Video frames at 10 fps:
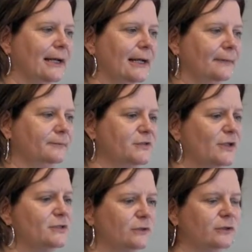Um,
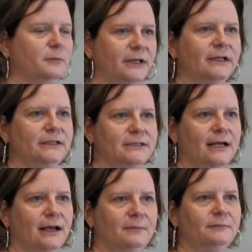so I do a little bit at a
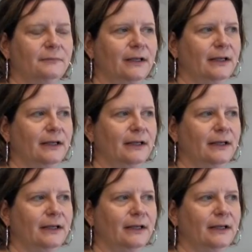time.